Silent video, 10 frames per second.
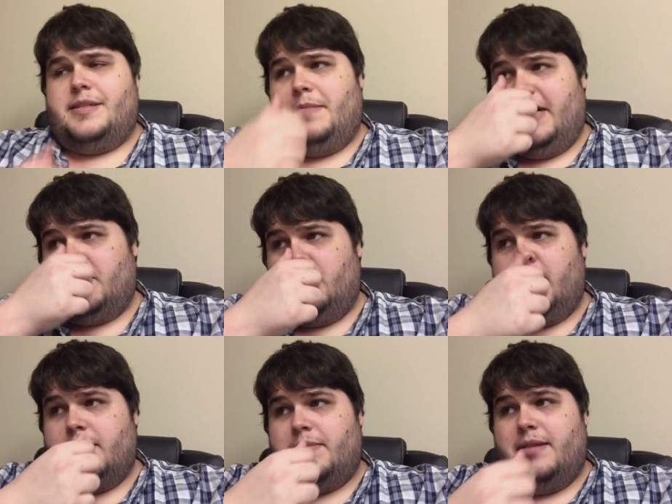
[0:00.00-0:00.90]

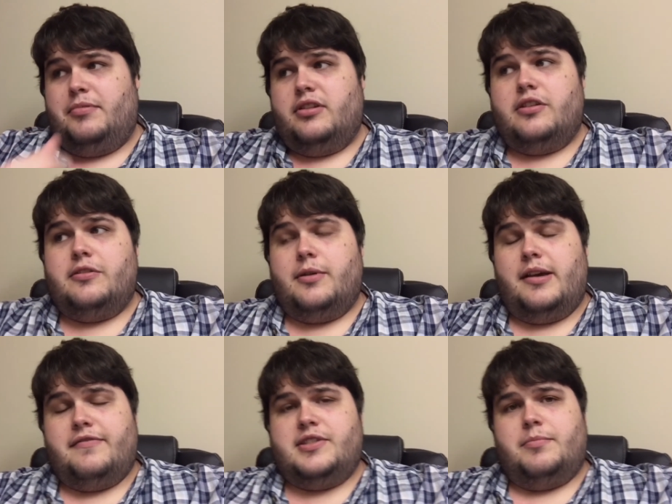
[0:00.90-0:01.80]
especially the people who
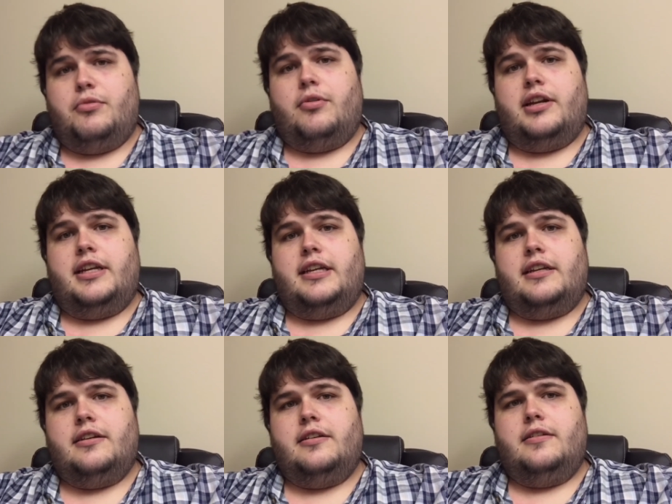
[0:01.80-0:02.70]
have supported
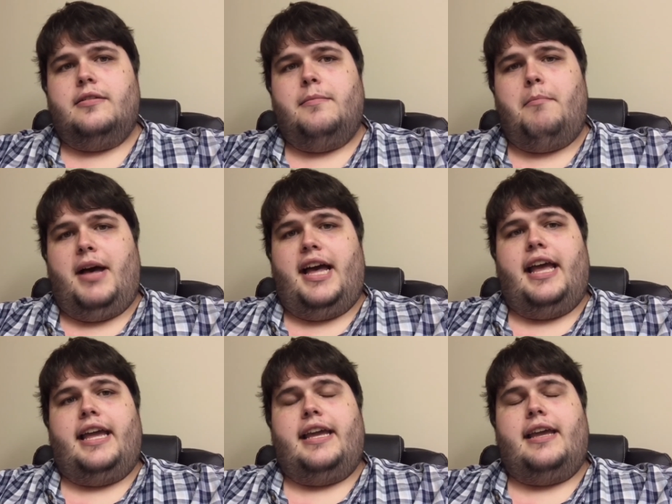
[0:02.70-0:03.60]

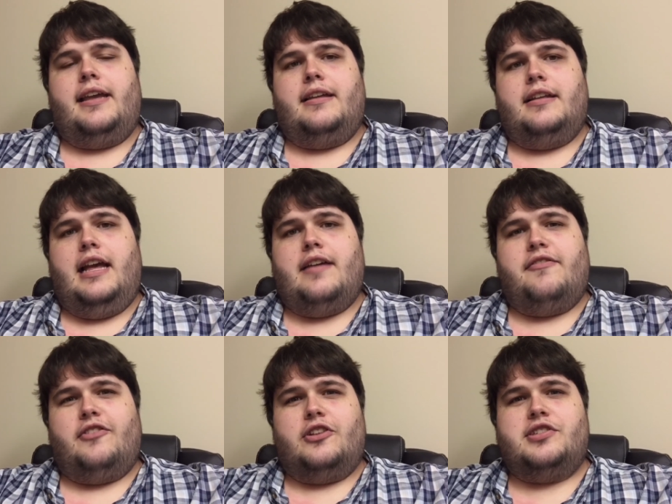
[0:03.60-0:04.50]
my
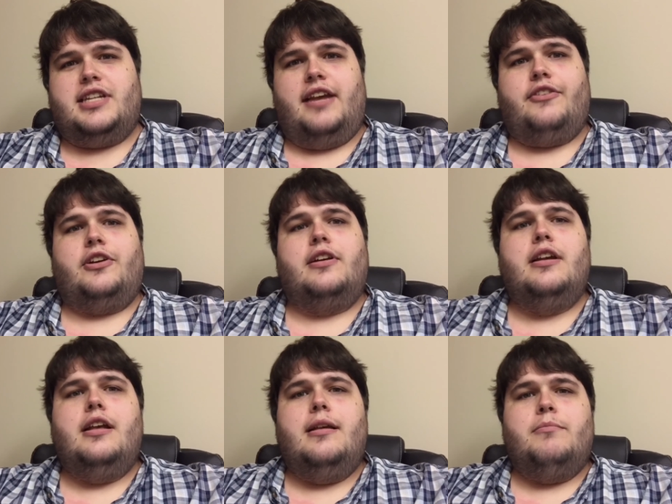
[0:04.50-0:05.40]
first ever
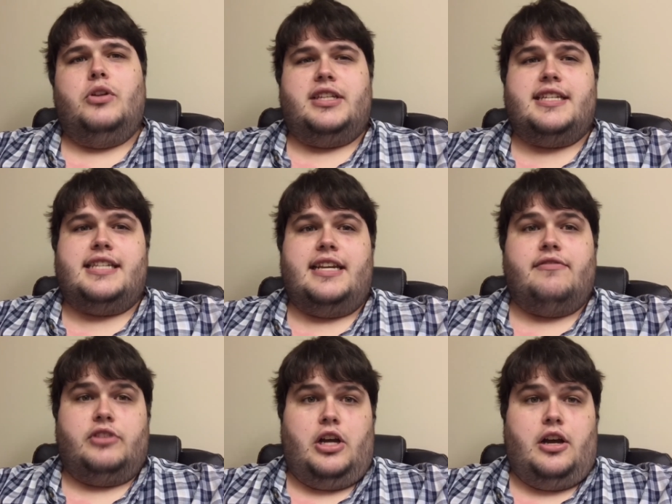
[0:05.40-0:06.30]
multi-scene
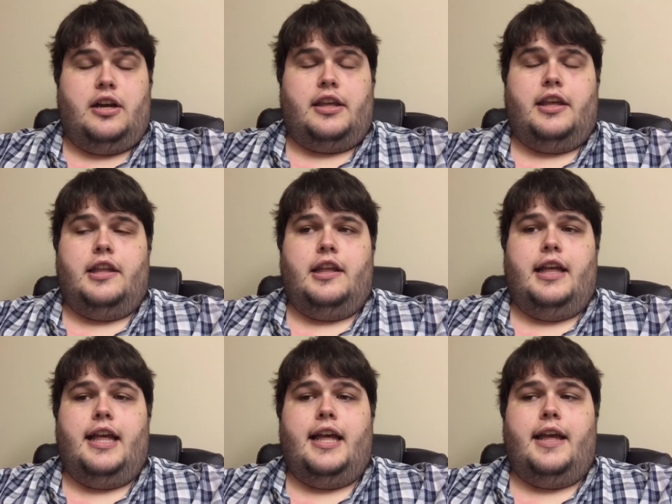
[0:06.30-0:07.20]
vlog,
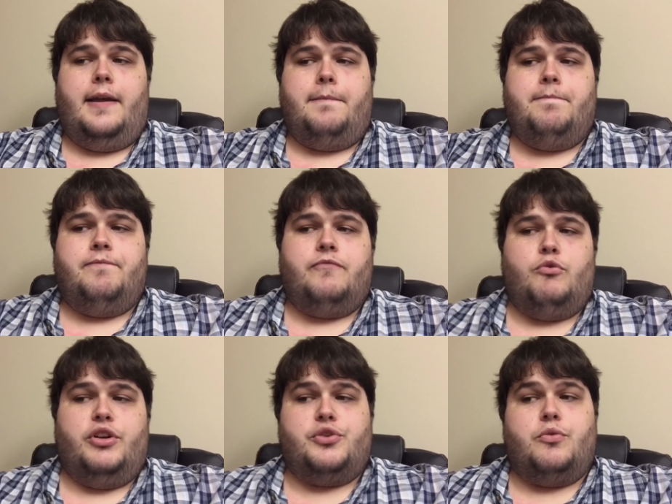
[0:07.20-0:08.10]

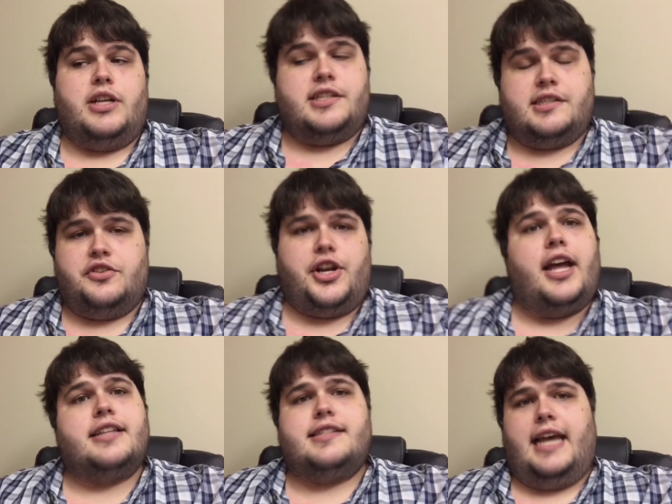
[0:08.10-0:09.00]
which was
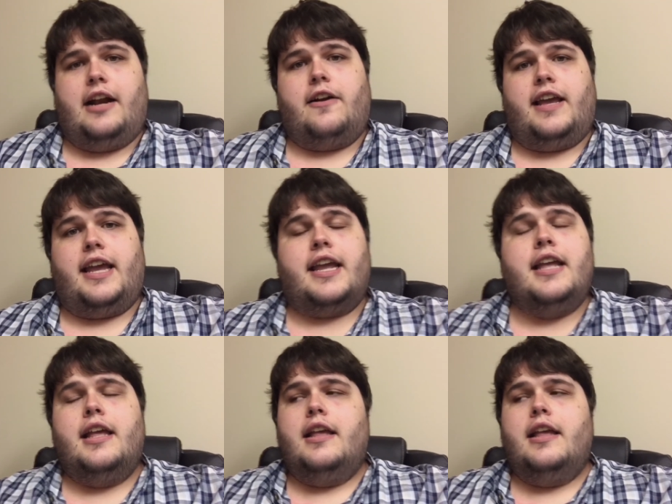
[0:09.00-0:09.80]
shot Saturday.